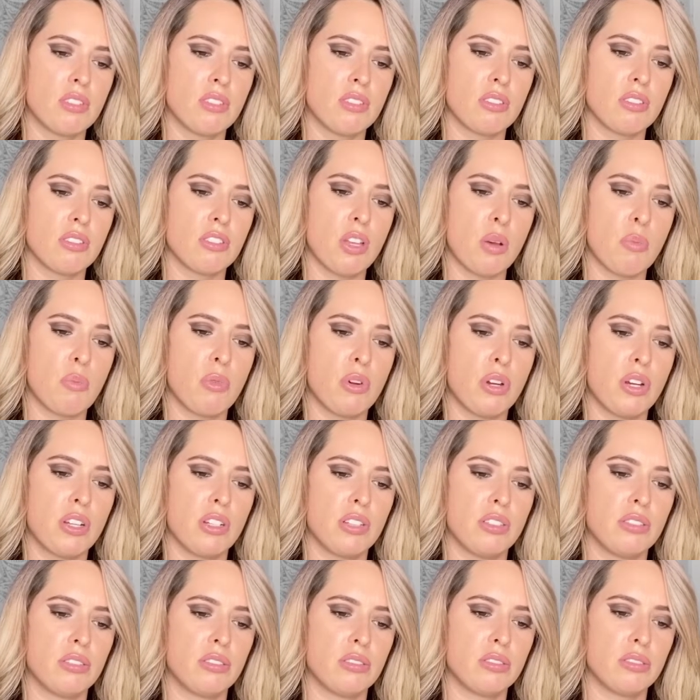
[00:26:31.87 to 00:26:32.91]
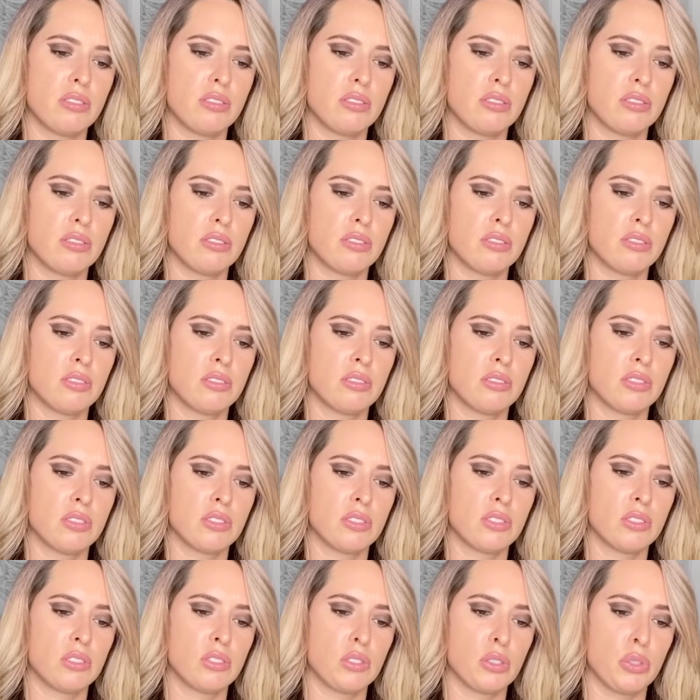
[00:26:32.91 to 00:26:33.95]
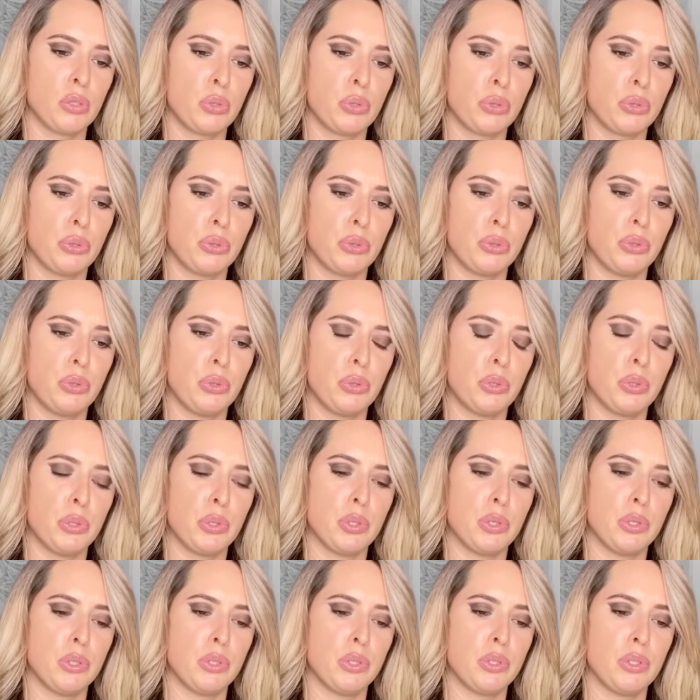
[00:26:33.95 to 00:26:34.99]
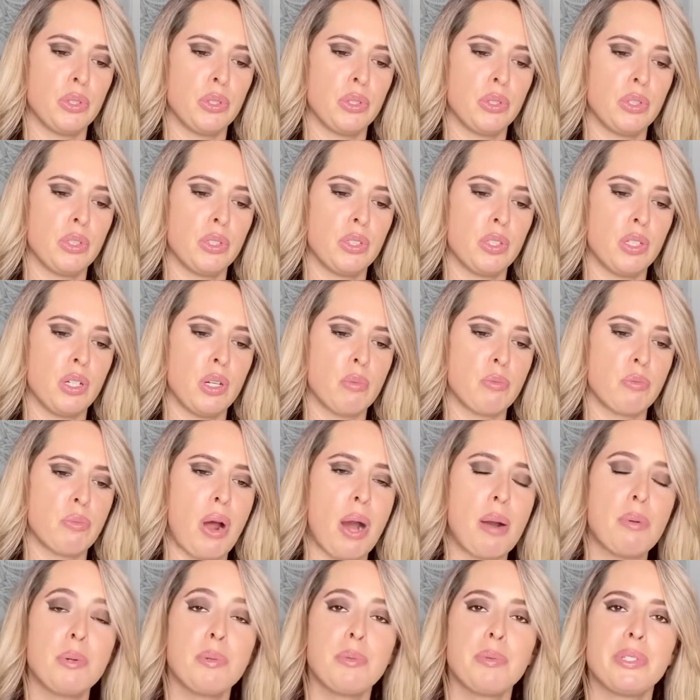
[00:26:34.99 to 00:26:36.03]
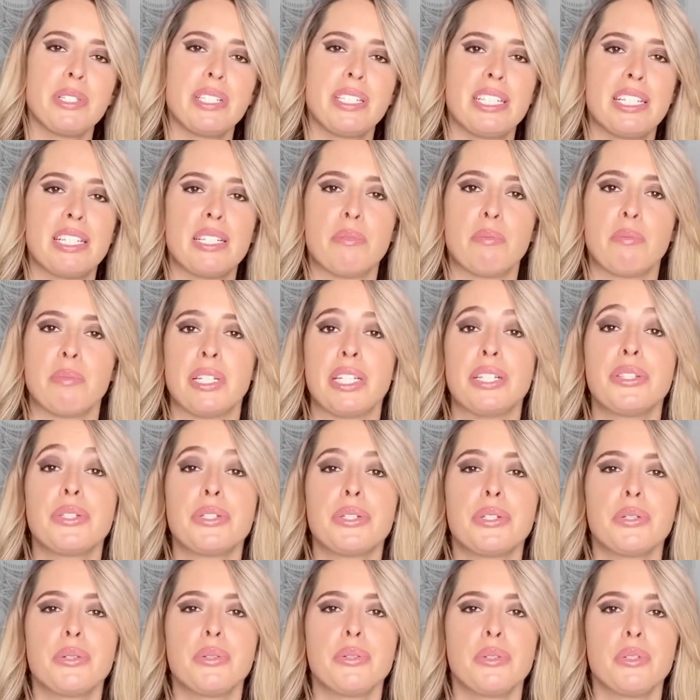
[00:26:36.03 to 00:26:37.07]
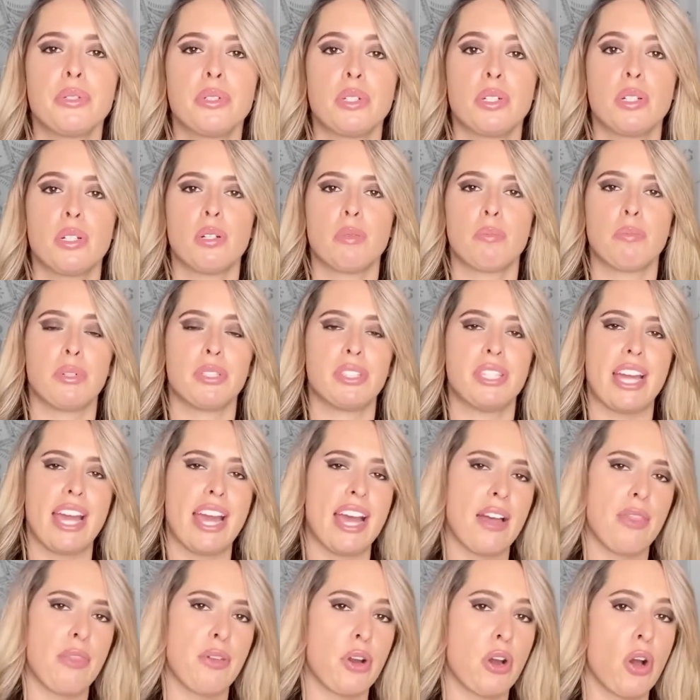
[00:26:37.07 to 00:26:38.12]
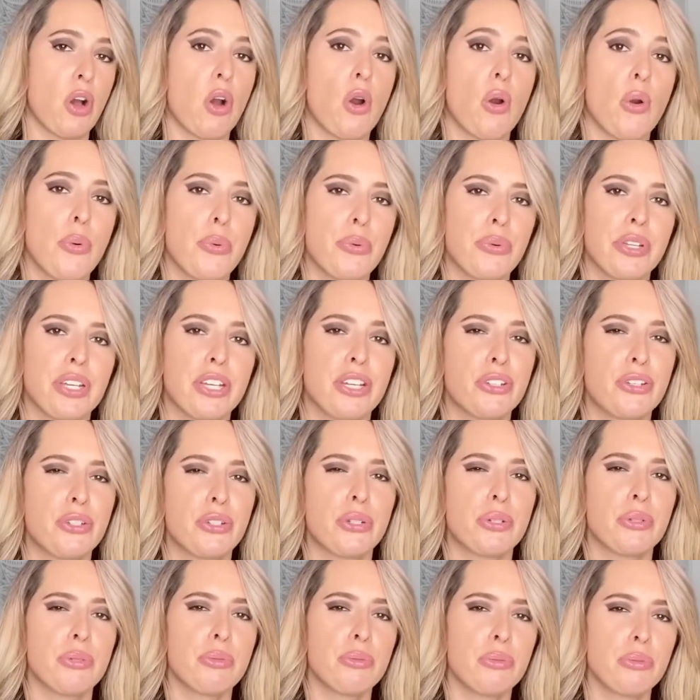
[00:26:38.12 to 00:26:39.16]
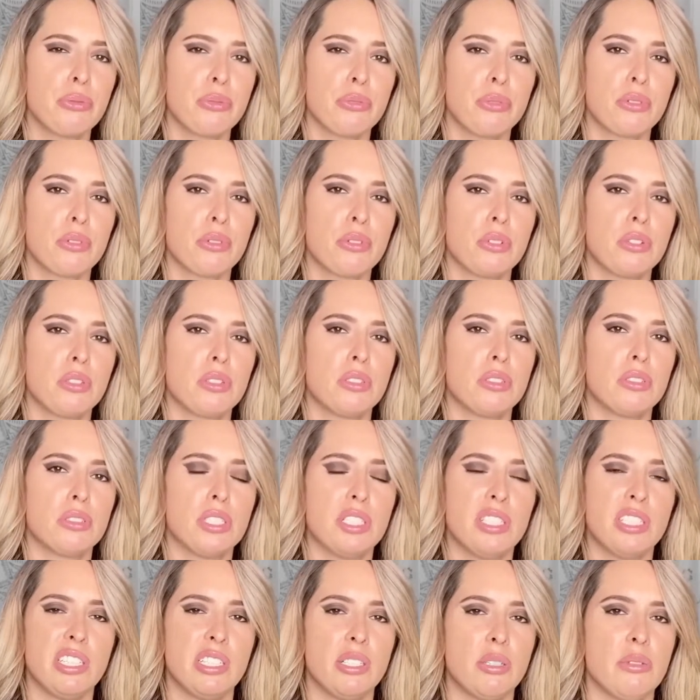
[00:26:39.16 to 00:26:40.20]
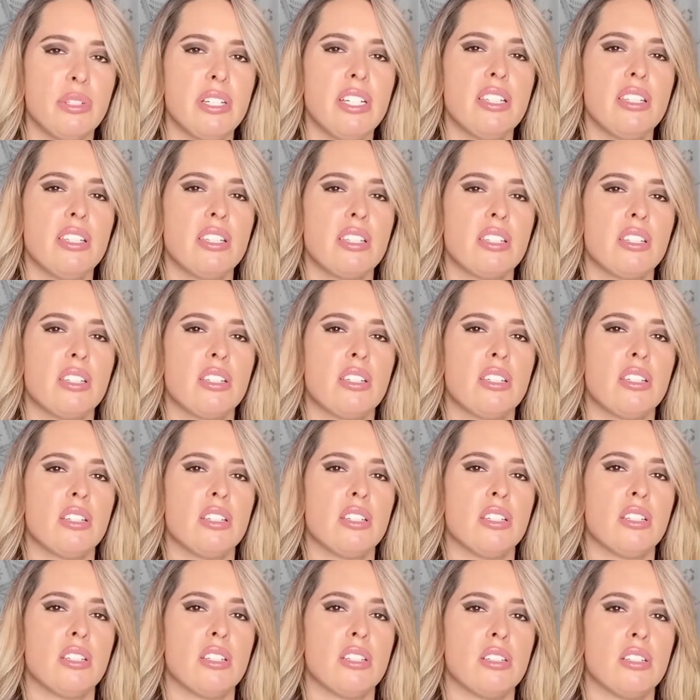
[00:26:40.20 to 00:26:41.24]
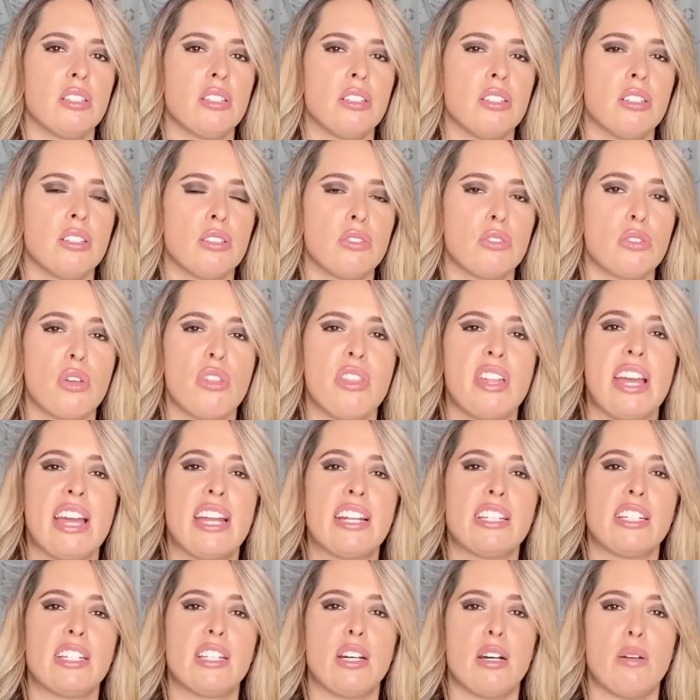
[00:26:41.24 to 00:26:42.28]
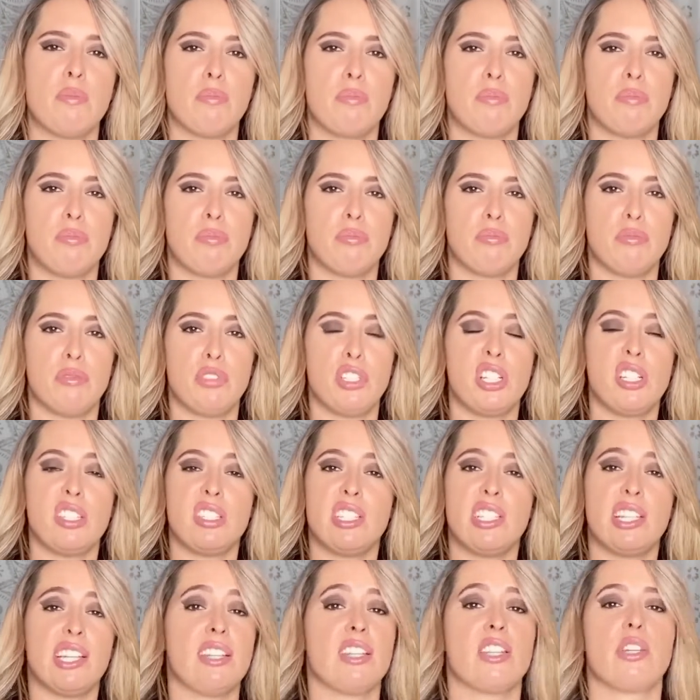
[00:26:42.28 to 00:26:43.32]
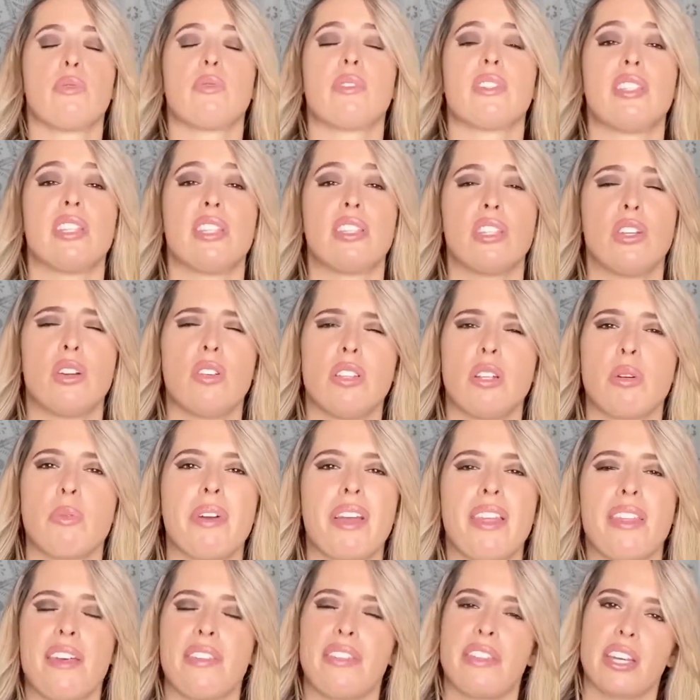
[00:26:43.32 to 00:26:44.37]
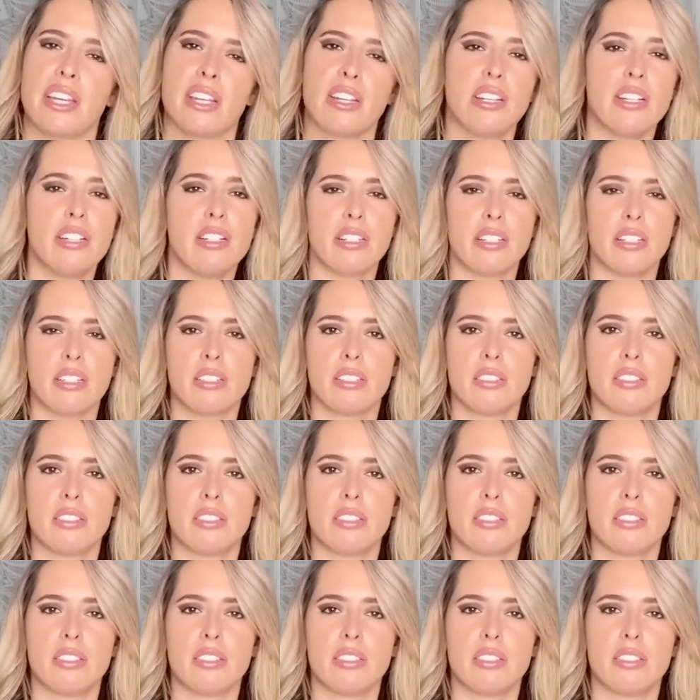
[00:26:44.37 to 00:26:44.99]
Someone who probably didn't mean to, but they had their own issues to deal with. So they ended up just dealing with it the only way that they could.